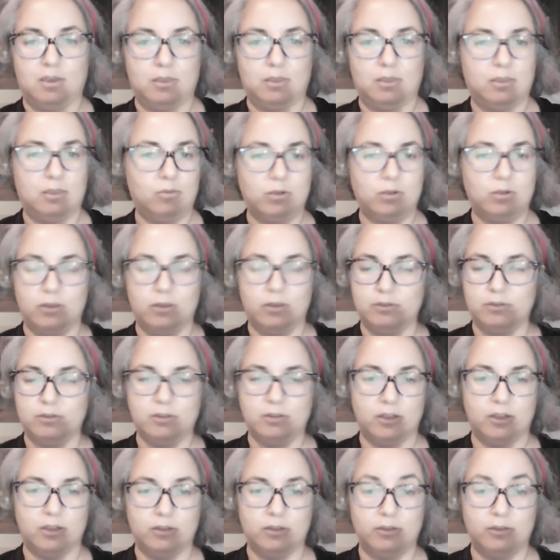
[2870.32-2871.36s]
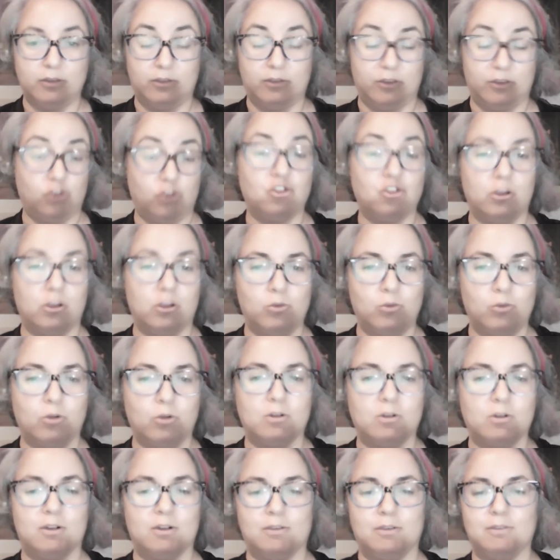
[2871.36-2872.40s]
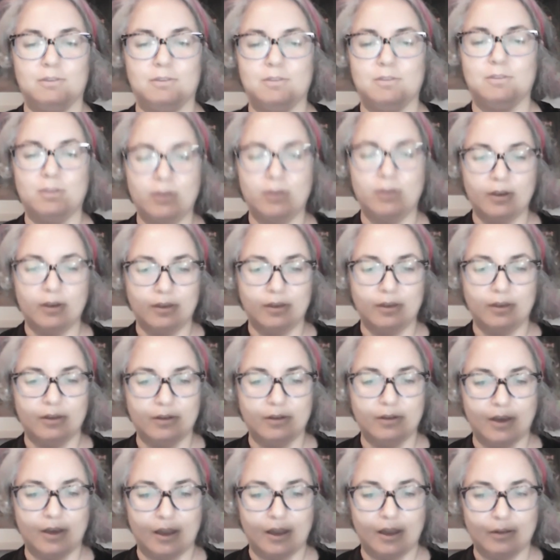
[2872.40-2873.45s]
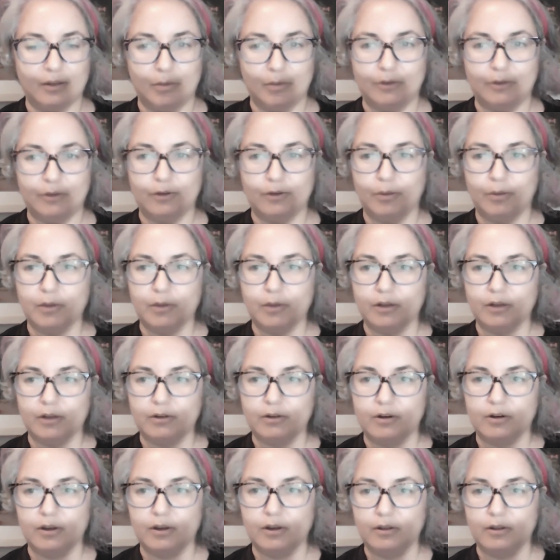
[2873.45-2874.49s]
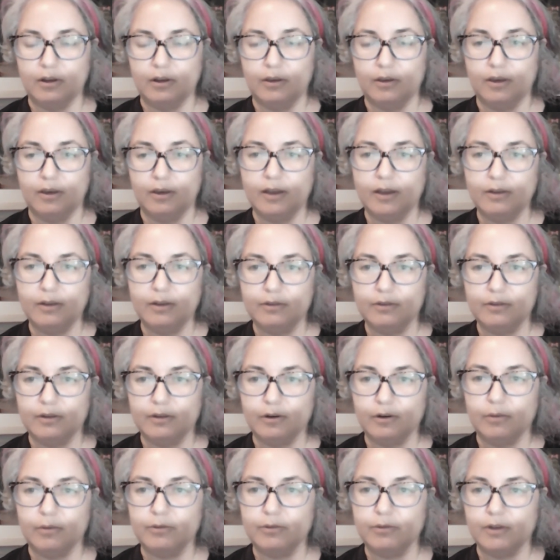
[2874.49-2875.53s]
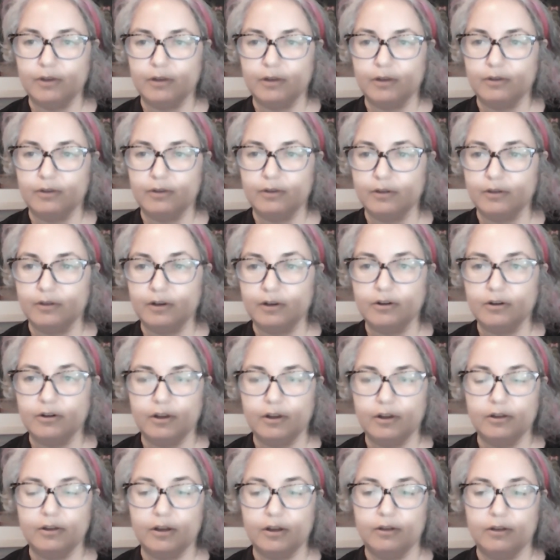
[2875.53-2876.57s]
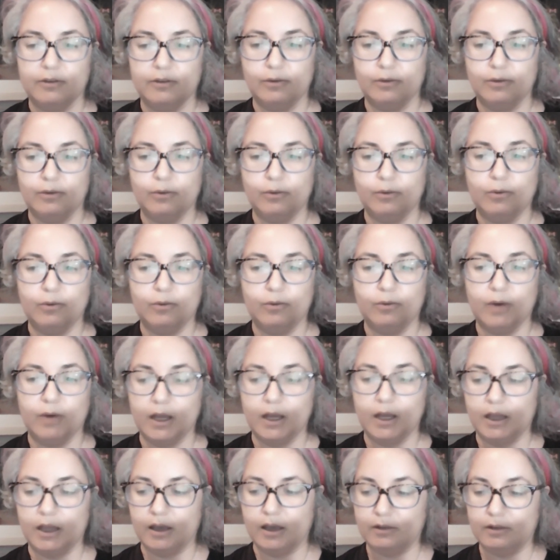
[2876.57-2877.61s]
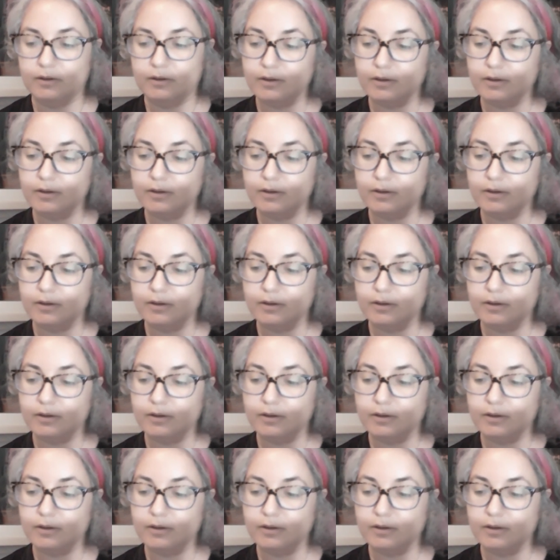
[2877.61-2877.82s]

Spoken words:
They were designated essential workers that can't be stopped under any circumstances, and it really tells you a lot.